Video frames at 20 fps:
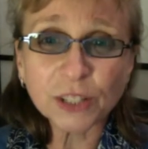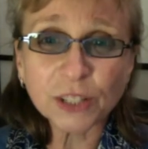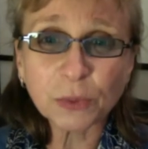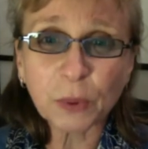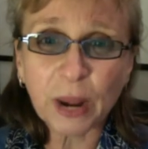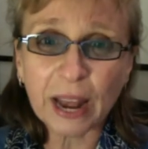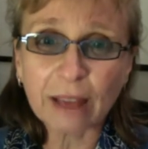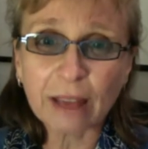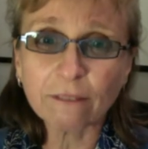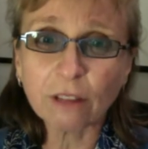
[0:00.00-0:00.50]

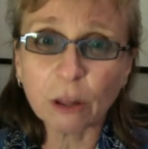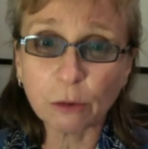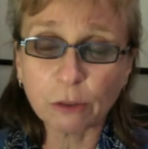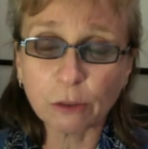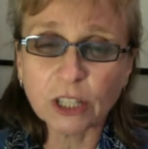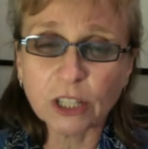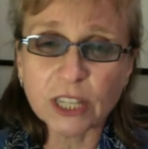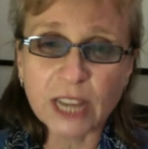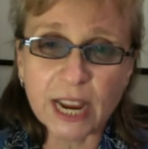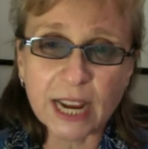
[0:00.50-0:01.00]
whenever the
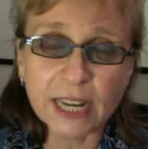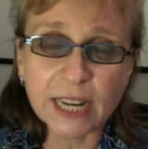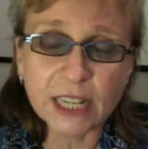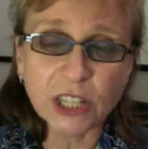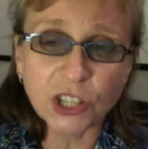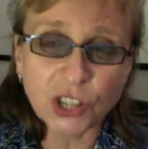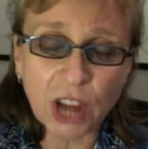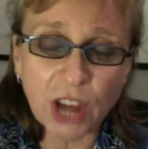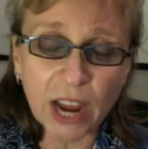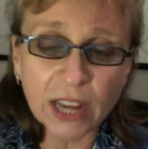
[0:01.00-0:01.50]
routine
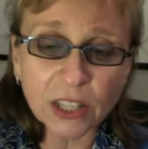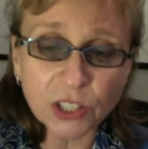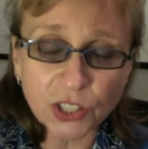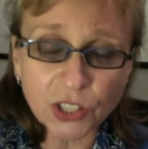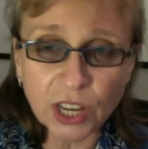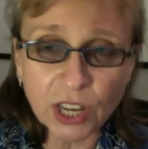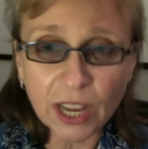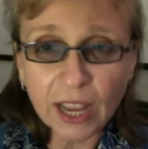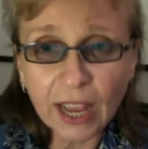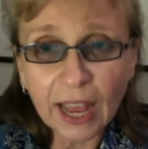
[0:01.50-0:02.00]
is
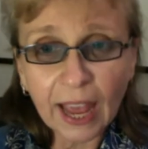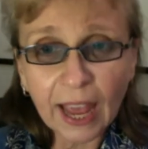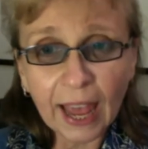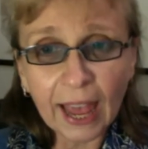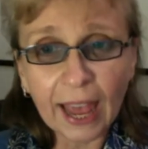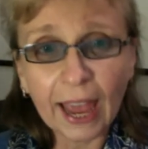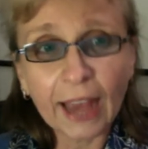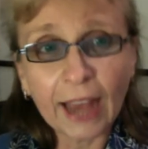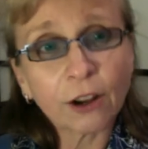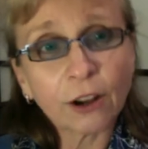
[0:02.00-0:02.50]
changed,
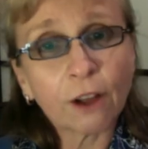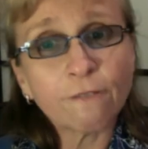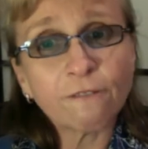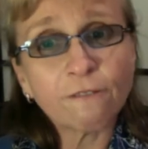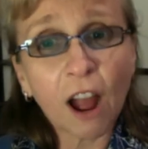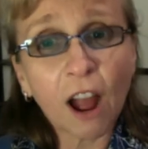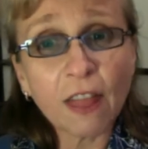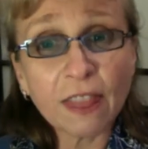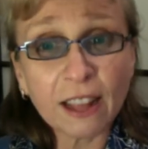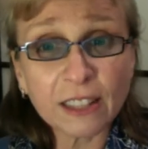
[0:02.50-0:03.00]
and I
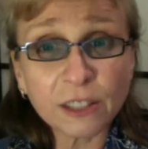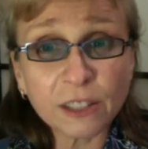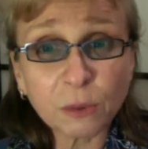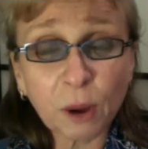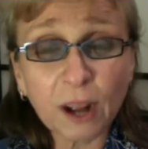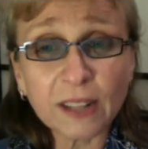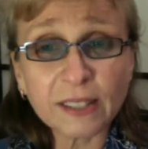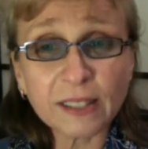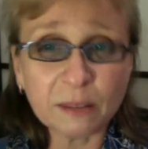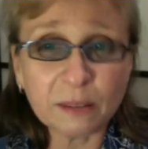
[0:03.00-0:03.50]
find that's
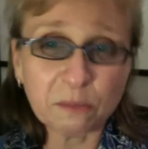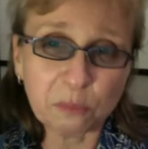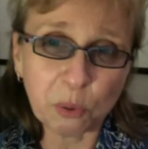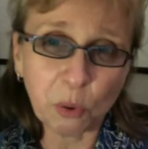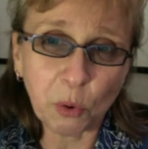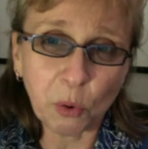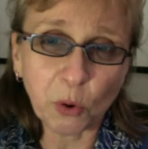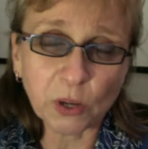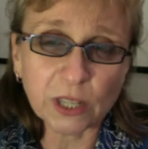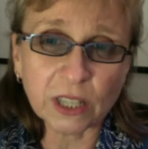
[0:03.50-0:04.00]
why it's
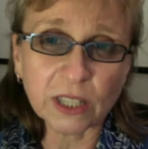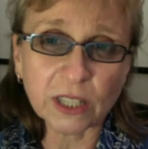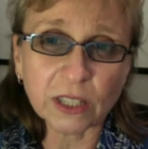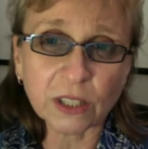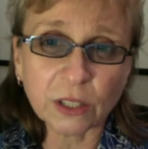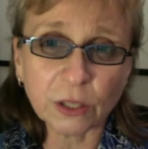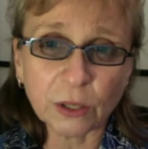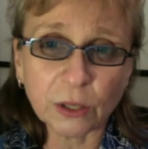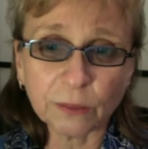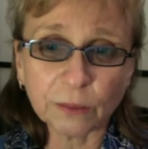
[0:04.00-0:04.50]
important
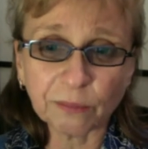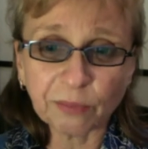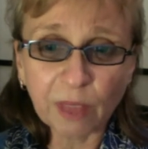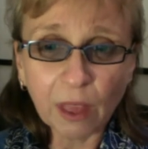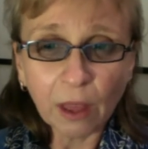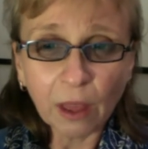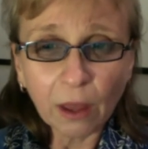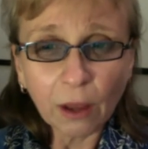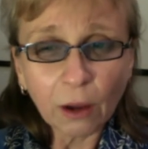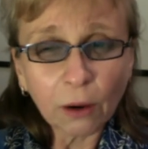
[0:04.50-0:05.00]
to
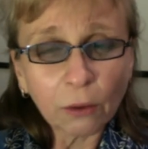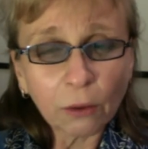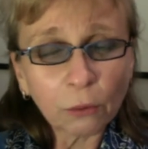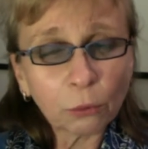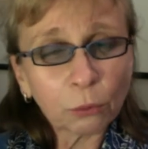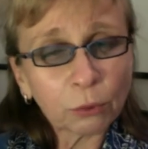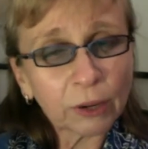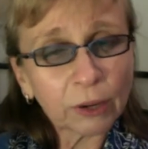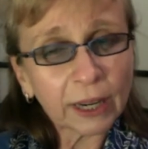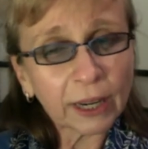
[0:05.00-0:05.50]

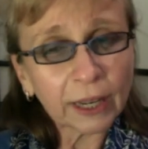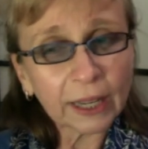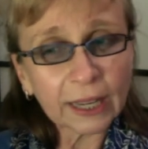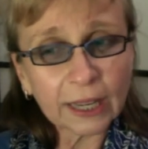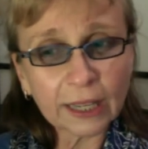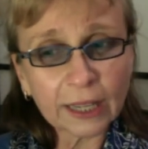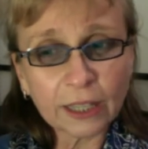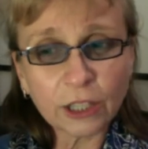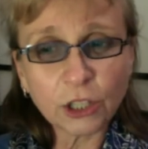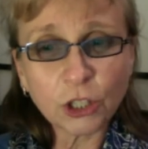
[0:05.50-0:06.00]

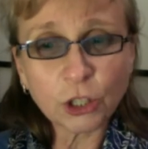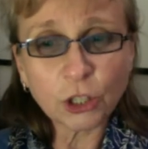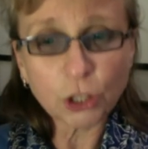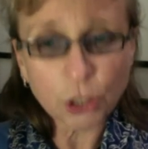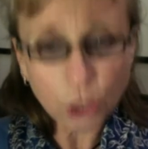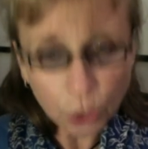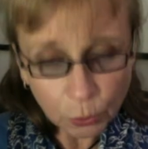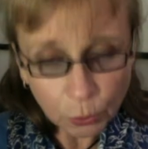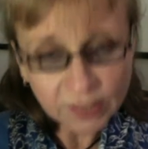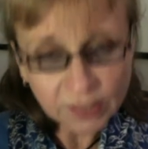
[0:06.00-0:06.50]
really
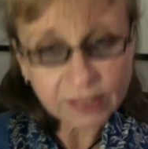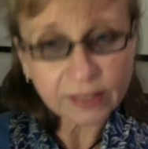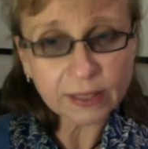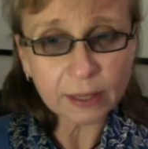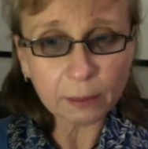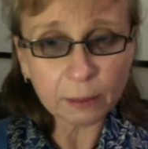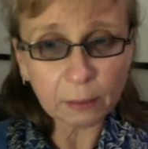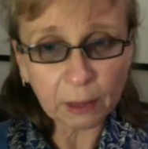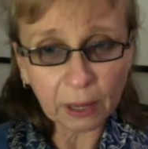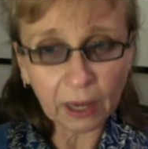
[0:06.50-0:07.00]
do a
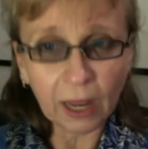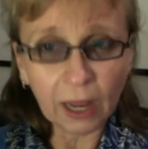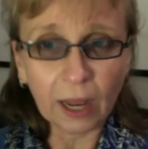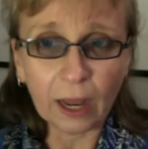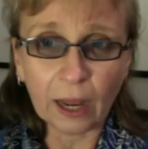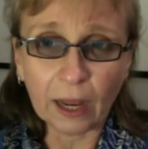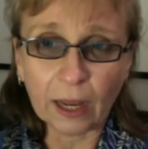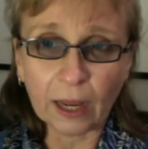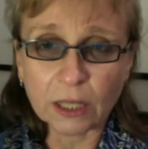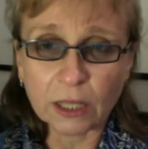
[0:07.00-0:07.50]

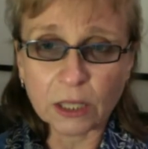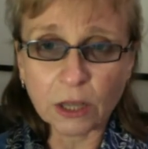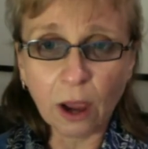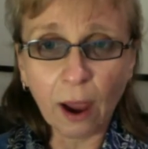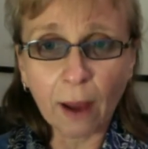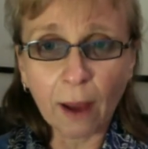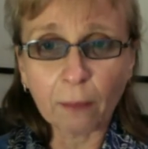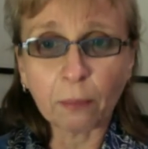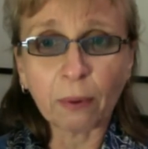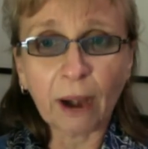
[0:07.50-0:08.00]
similar
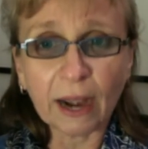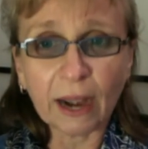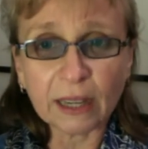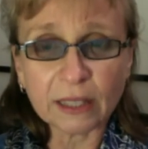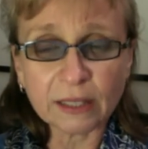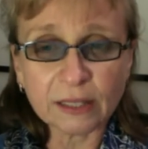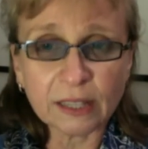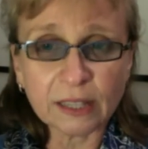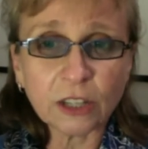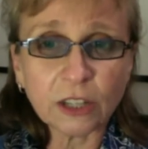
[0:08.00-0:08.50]
type
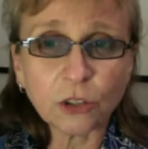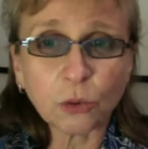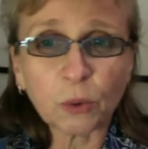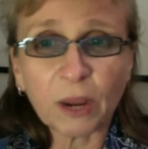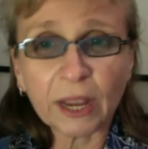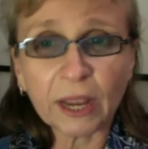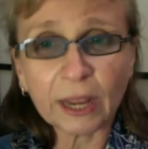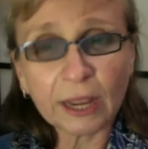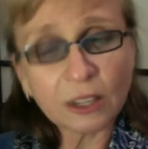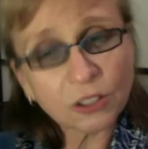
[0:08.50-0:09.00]
practice each
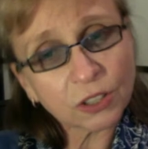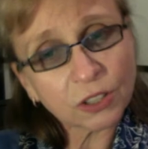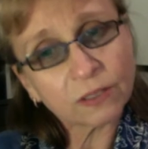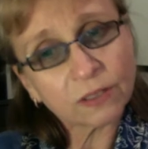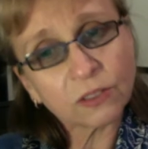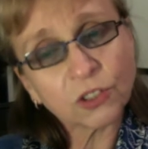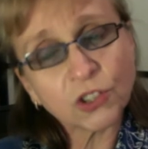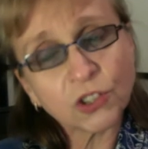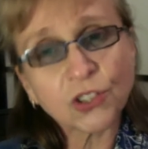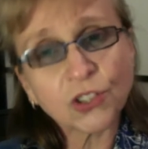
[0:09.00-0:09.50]
week and
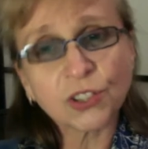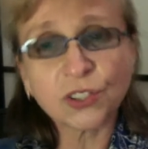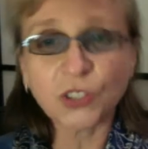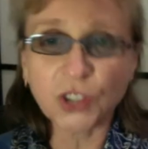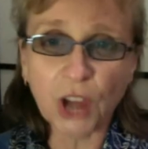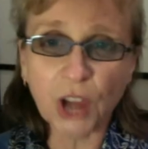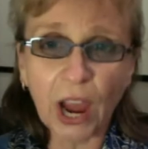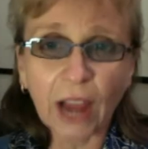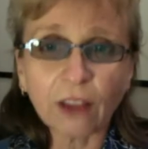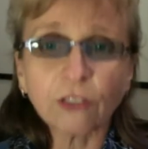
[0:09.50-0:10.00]
just
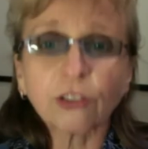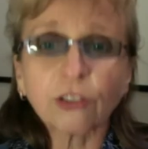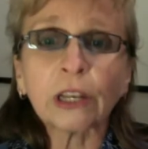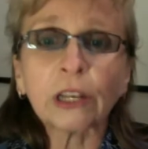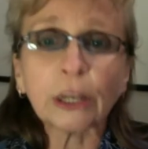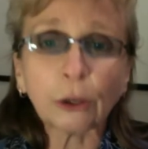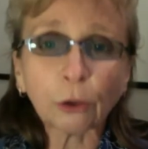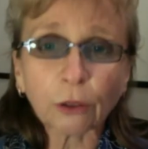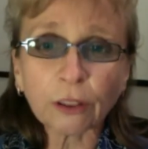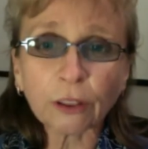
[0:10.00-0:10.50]
change
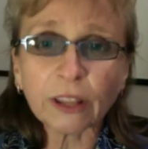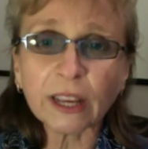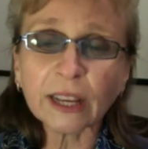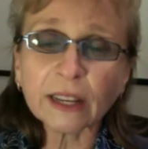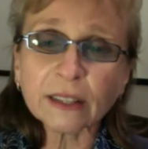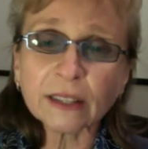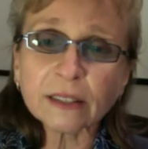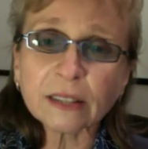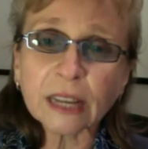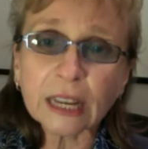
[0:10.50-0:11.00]
little
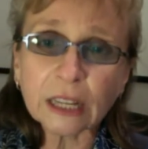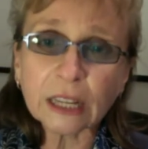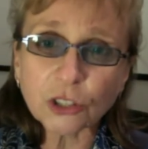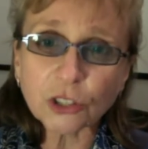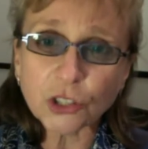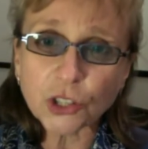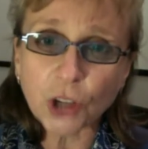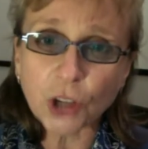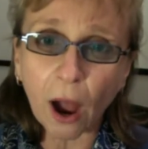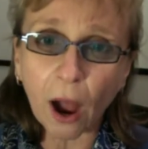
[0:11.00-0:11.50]
things
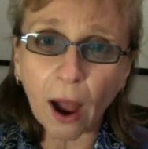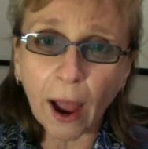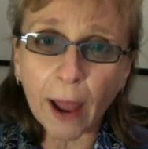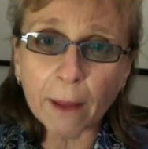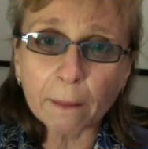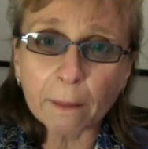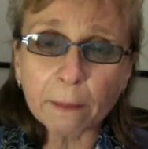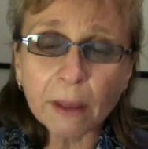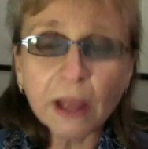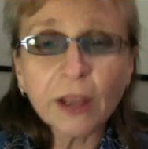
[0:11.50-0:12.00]
each
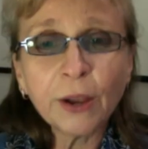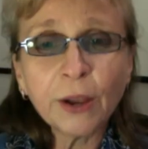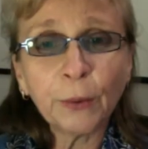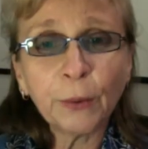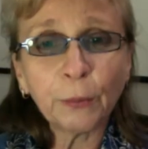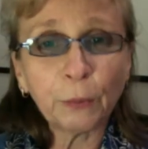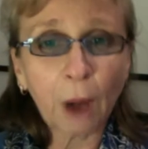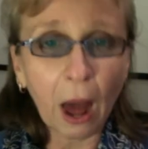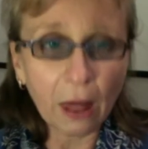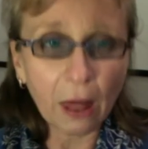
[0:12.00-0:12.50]
time
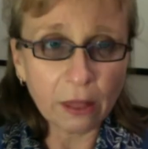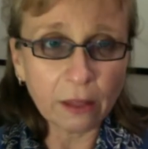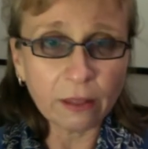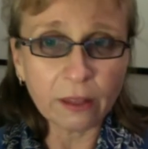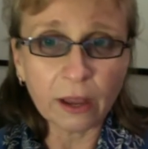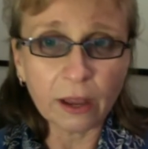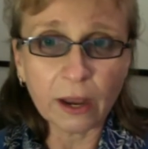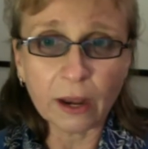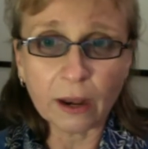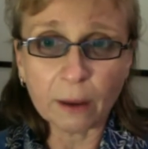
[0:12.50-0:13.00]
rather
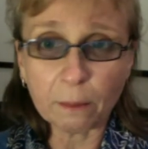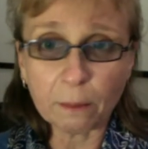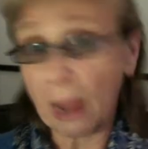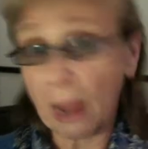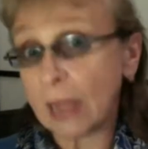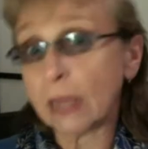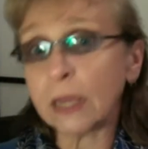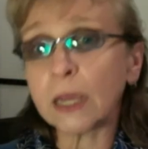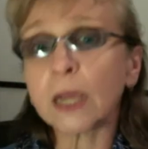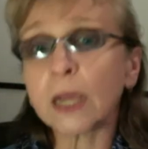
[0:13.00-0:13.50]
than
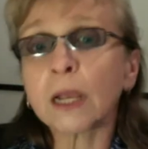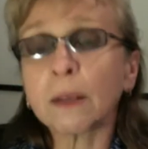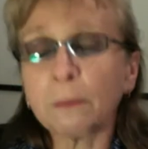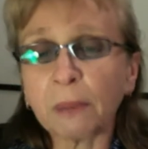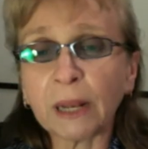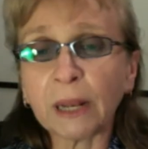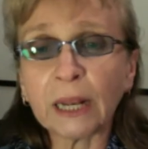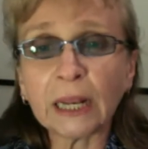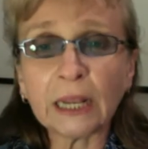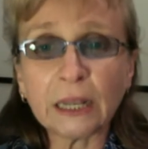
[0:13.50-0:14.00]
making it
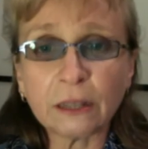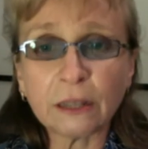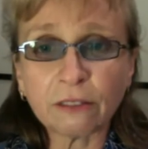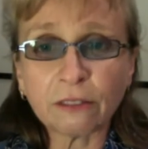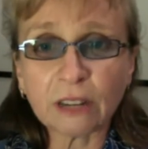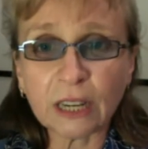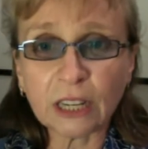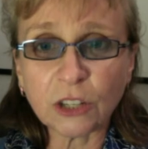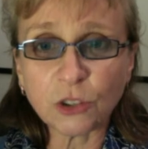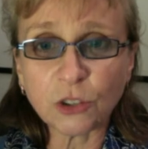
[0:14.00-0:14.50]
completely
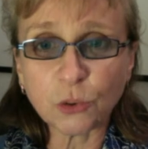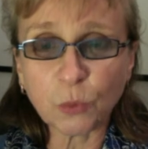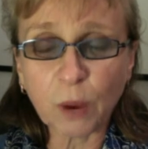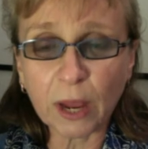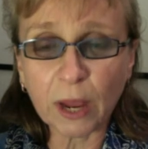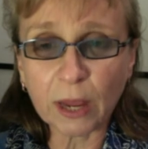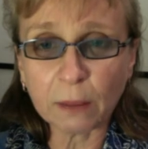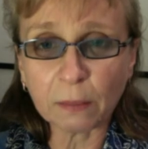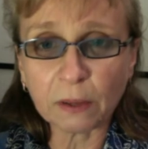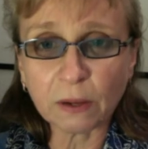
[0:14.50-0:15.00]
different each
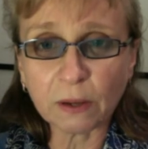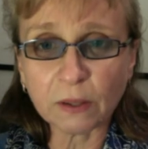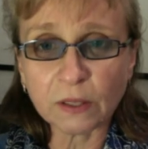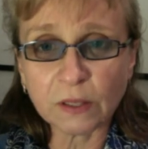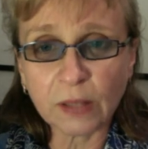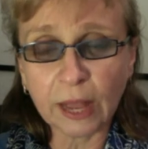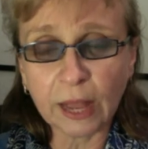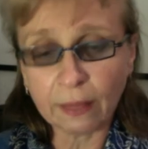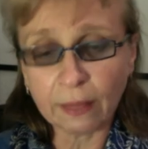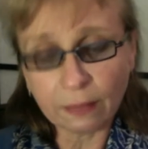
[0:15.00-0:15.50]
week, because
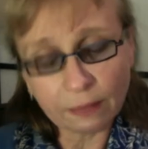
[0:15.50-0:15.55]
they